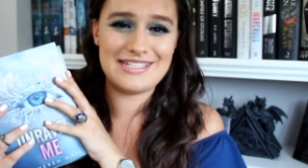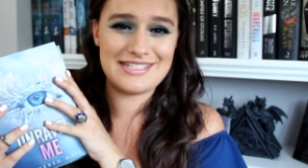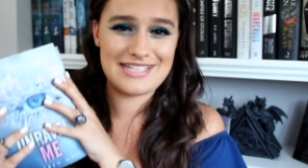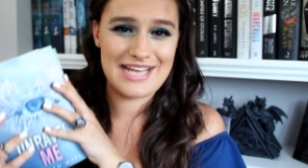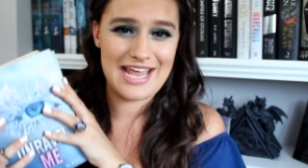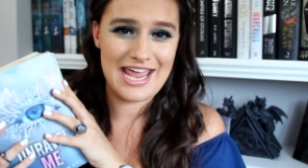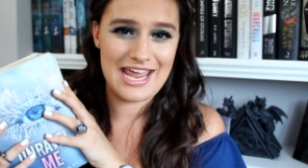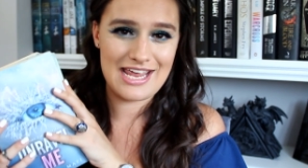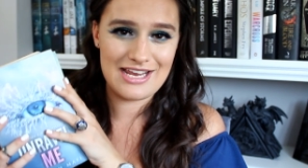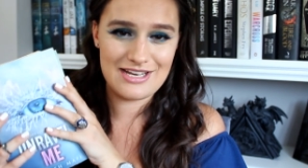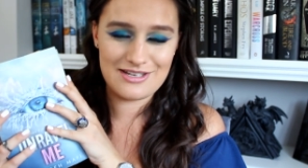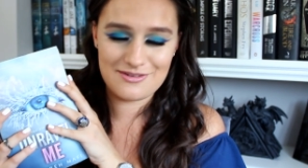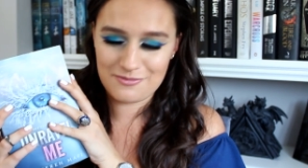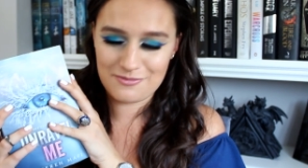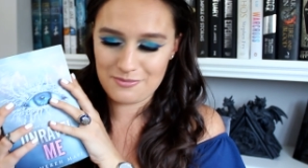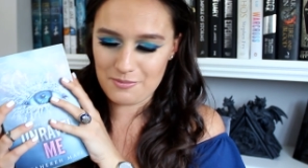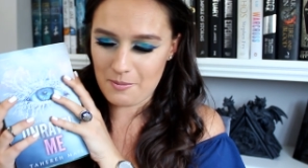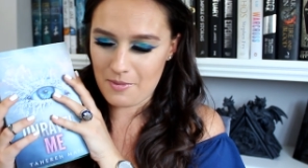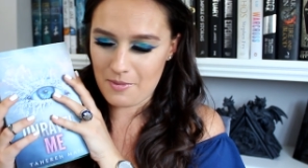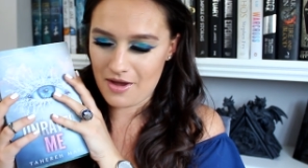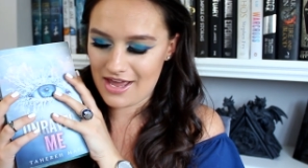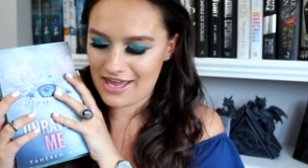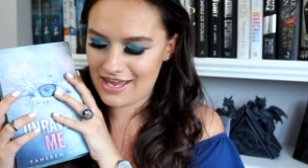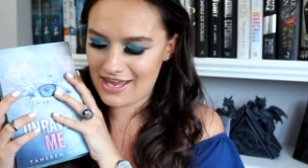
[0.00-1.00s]
taint
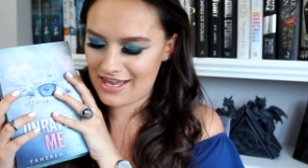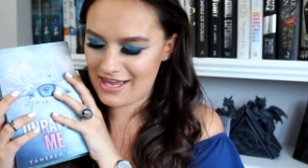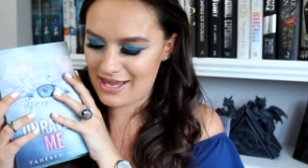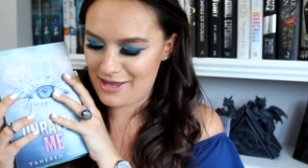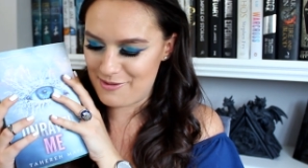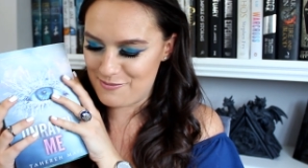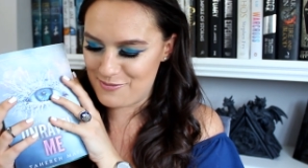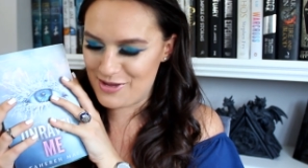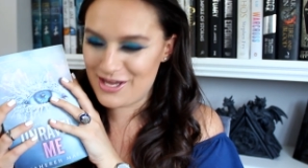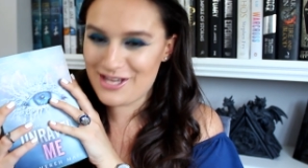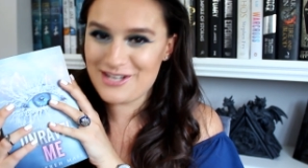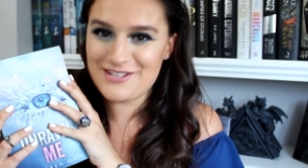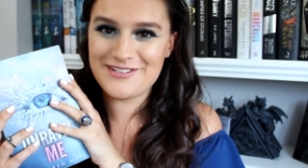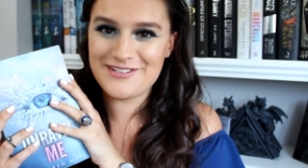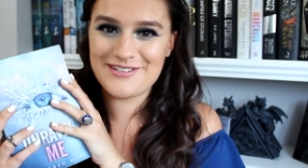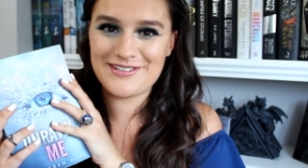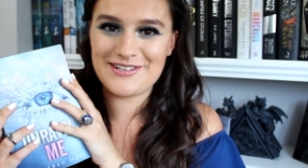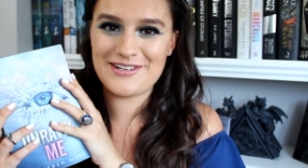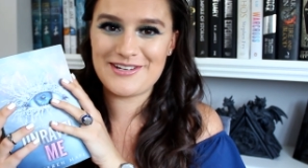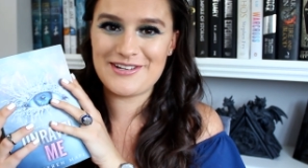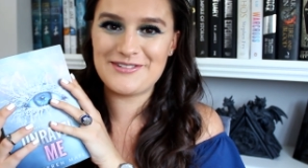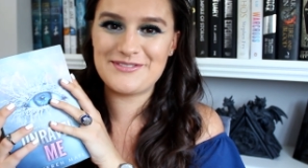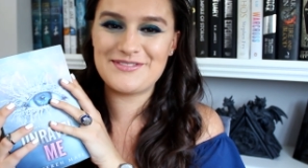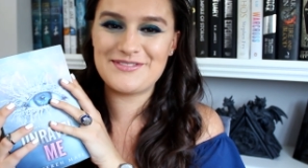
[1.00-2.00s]
my image
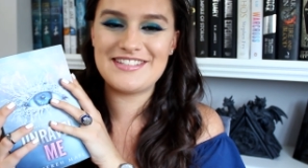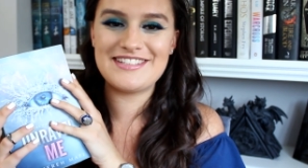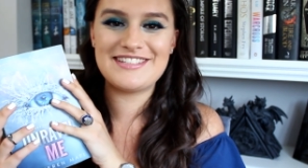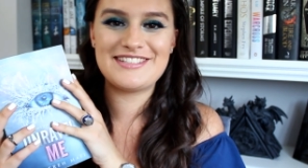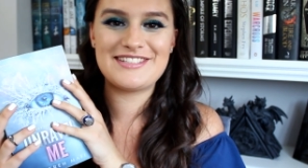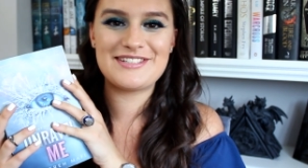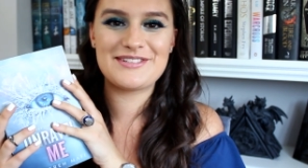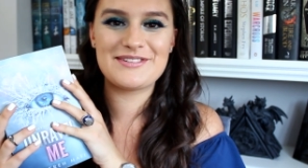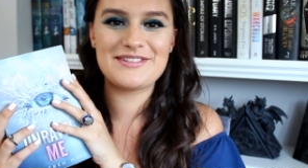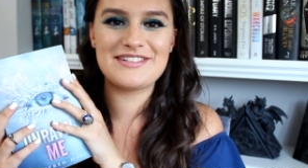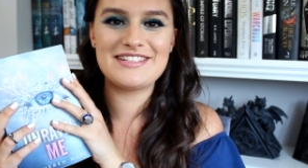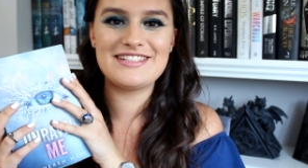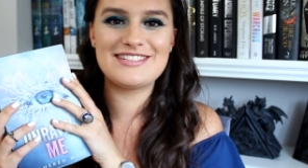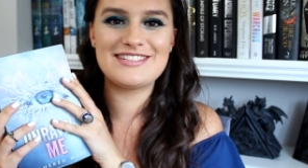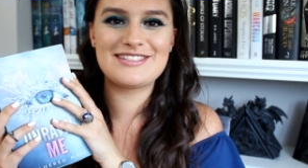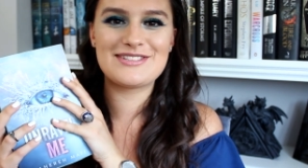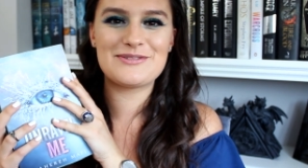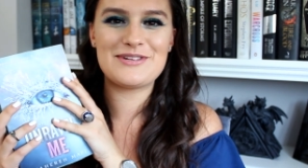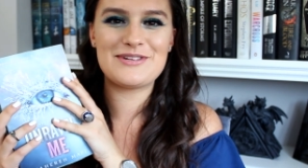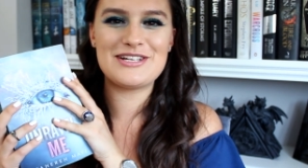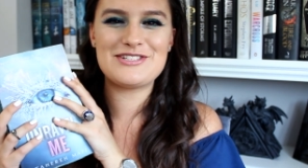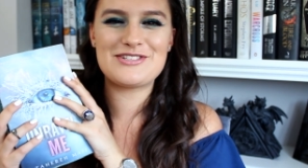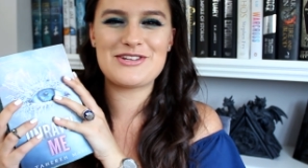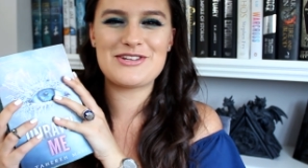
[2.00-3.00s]
of the series,
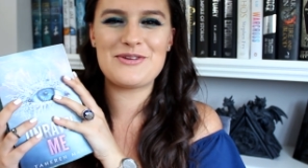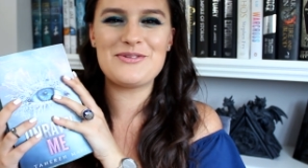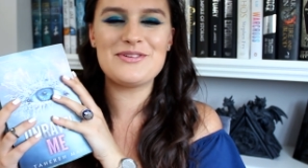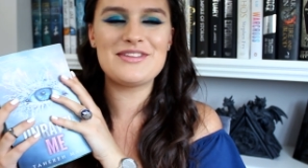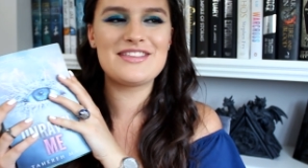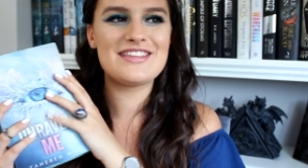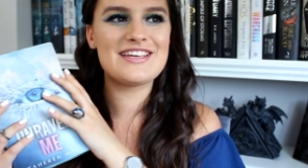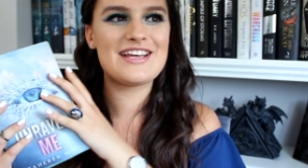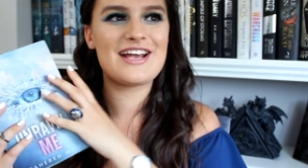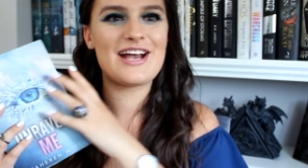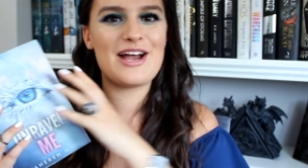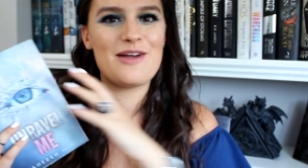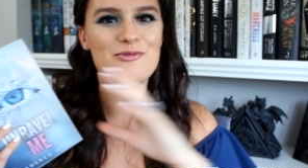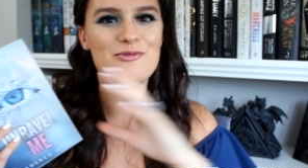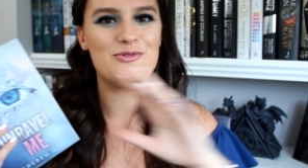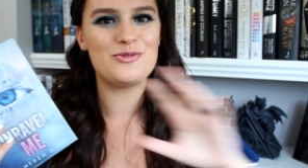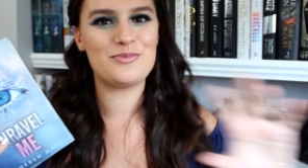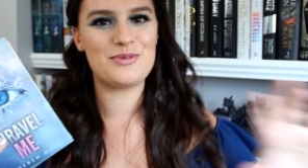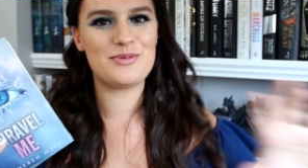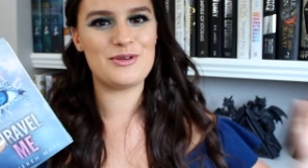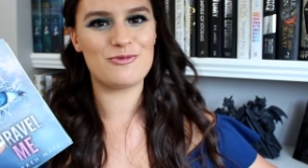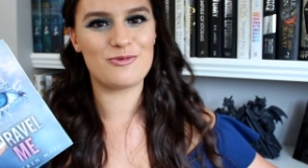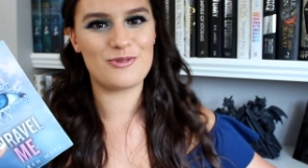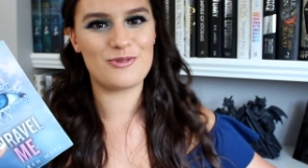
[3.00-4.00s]
so I don't think I will
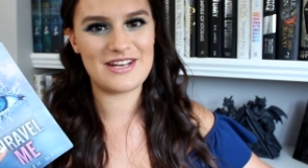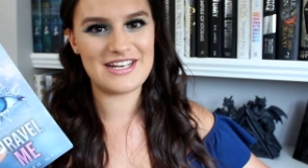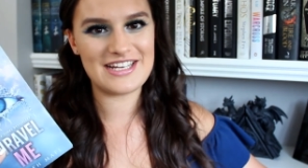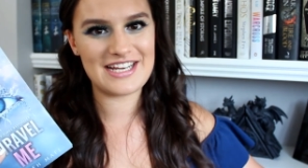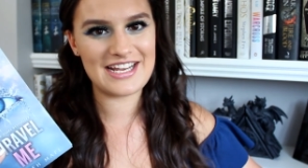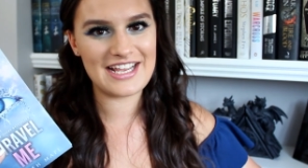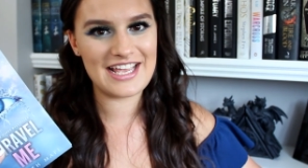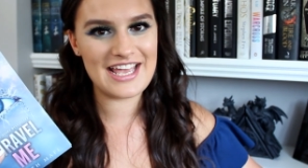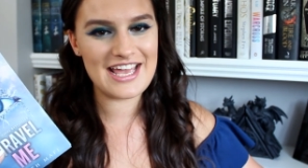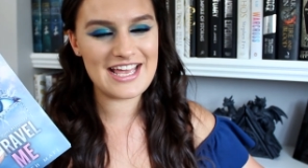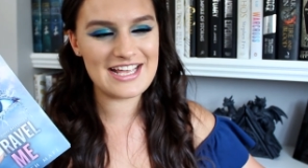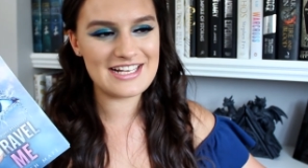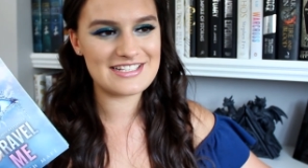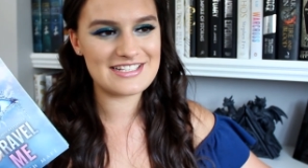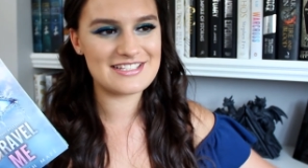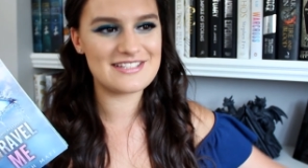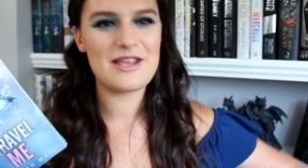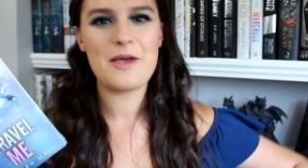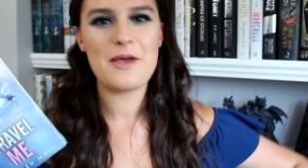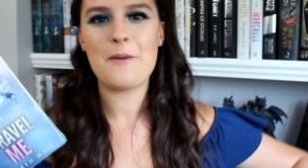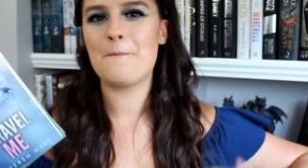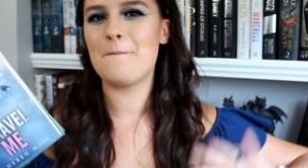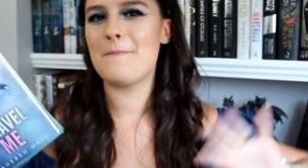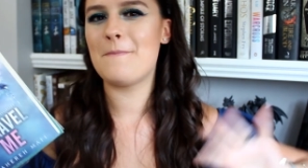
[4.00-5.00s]
be reading it.
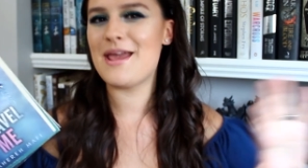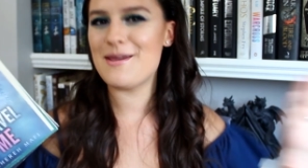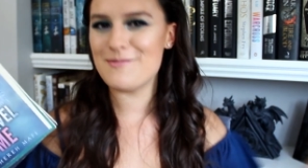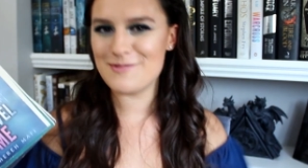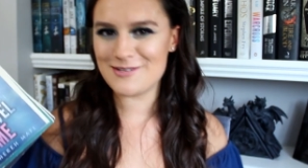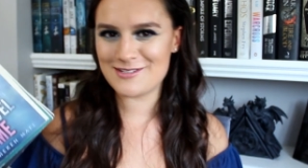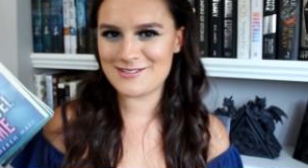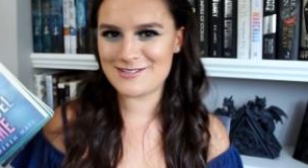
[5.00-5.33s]
Maybe